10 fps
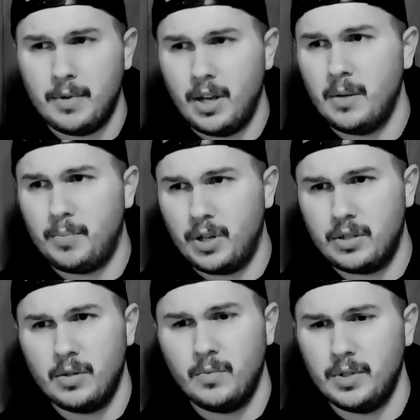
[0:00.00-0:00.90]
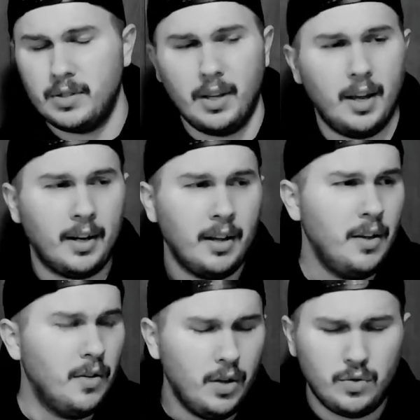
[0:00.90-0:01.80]
The other person was like,
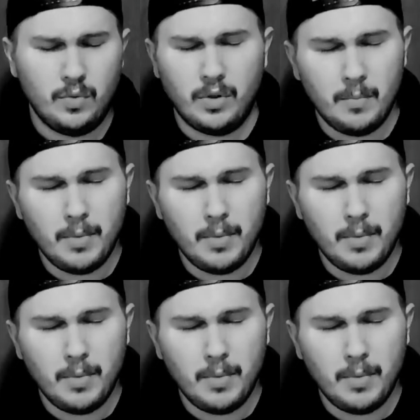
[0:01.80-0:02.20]
this is one of